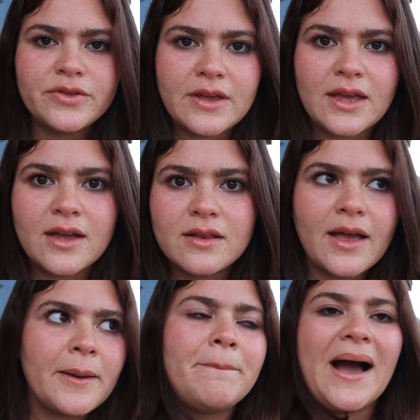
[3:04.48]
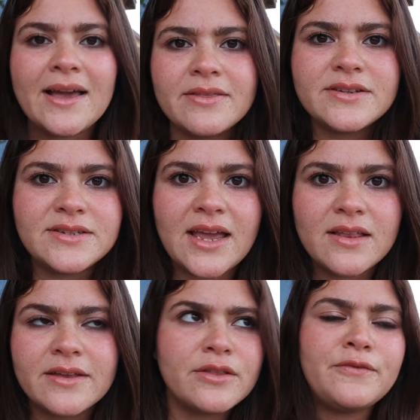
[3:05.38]
thing back in the day,
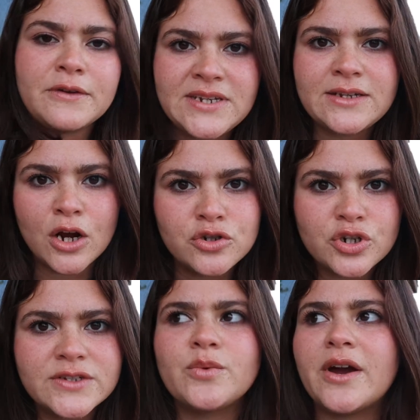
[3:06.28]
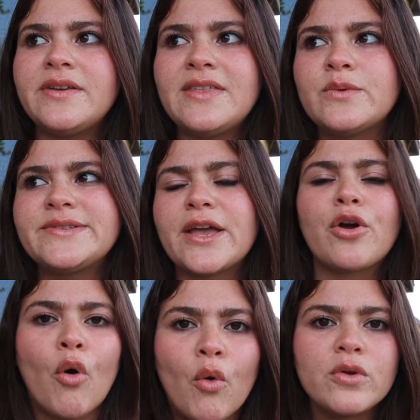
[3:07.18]
in the 1500s, where everything was
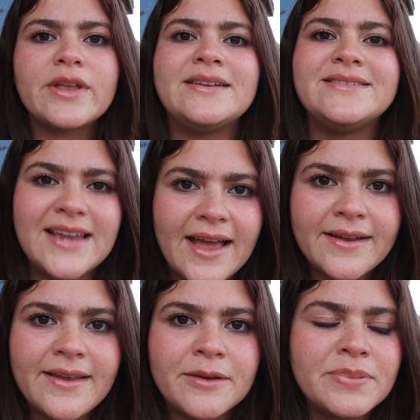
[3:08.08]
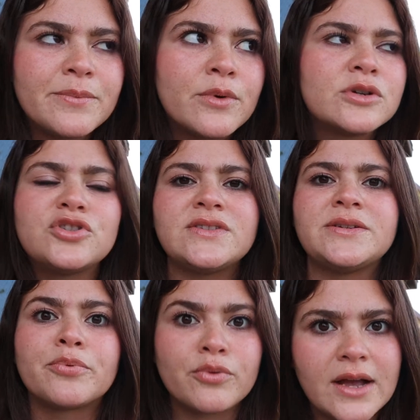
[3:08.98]
cold and dead and people were just
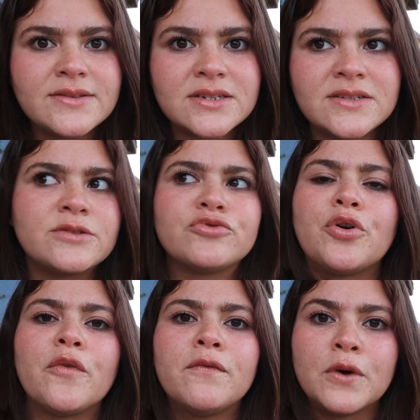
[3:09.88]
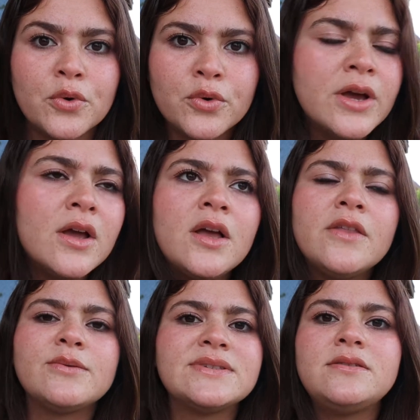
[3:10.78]
depressed because there was no food,
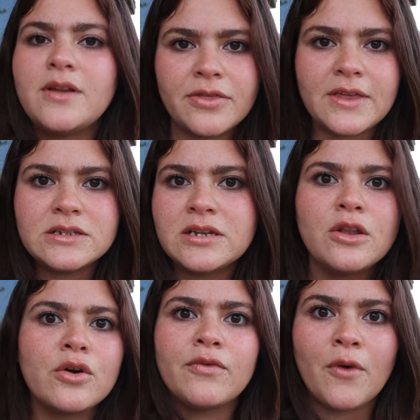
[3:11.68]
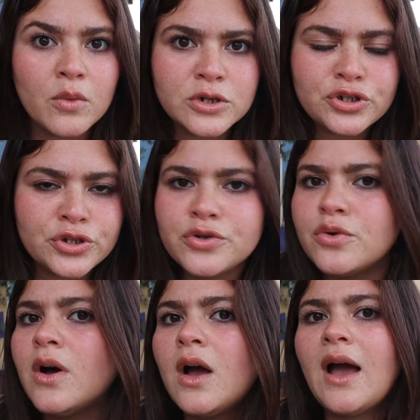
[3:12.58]
there was nothing to look forward
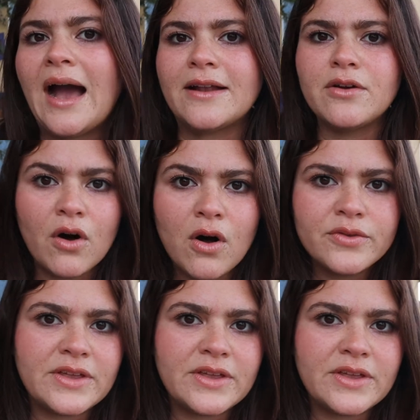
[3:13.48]
to at all.